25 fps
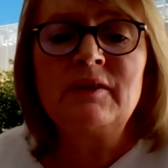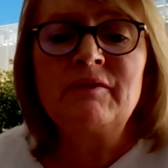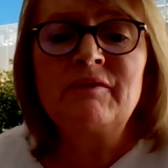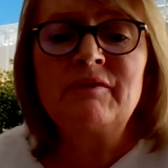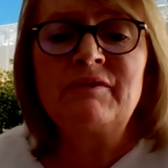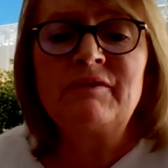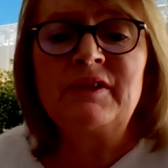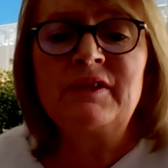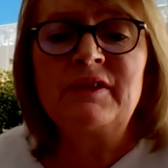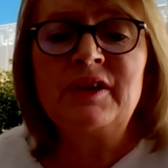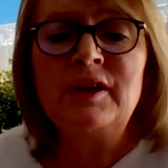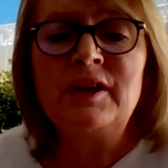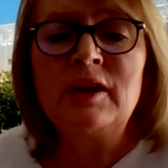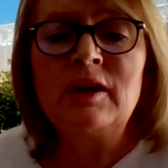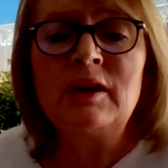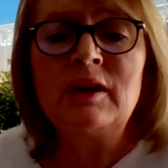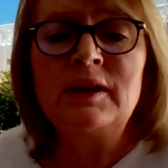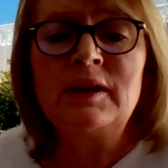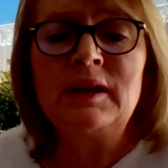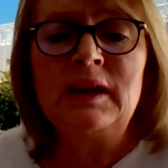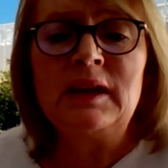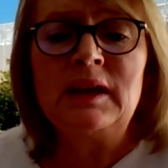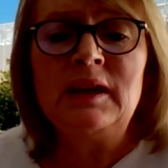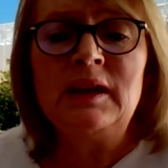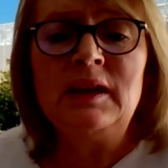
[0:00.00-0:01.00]
for
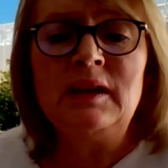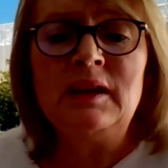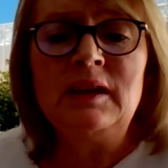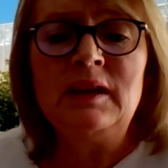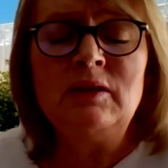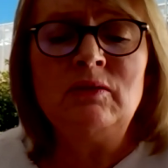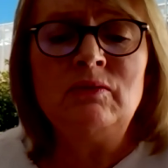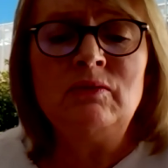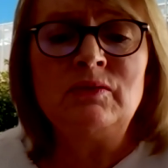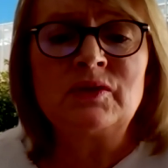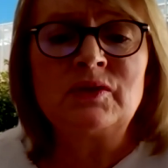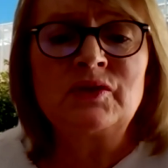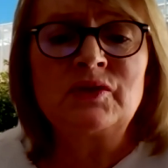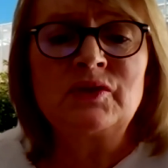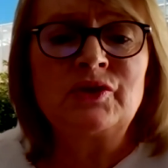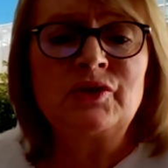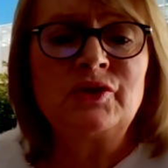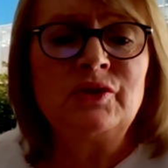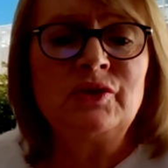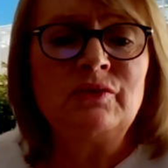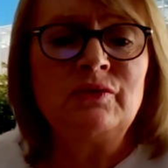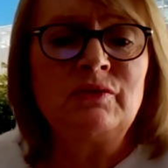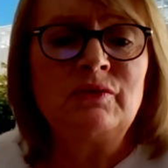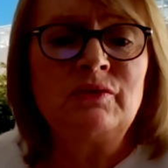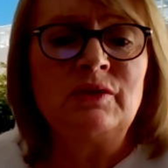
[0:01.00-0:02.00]
non EU
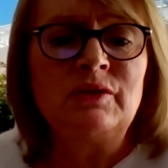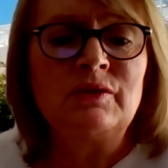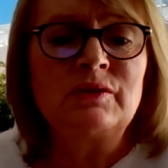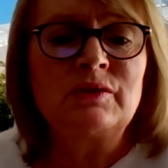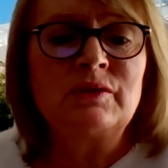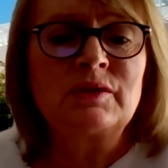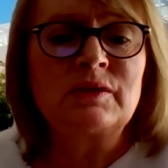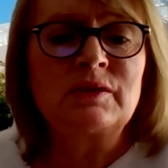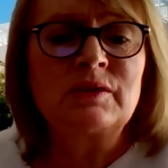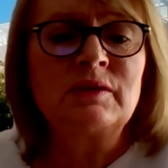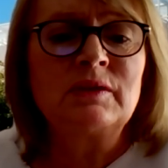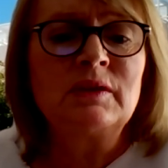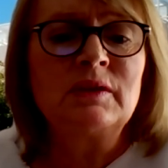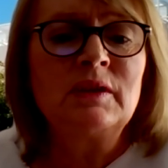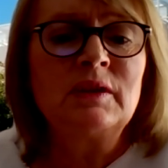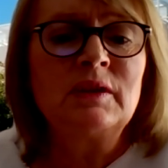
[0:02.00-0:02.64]
student.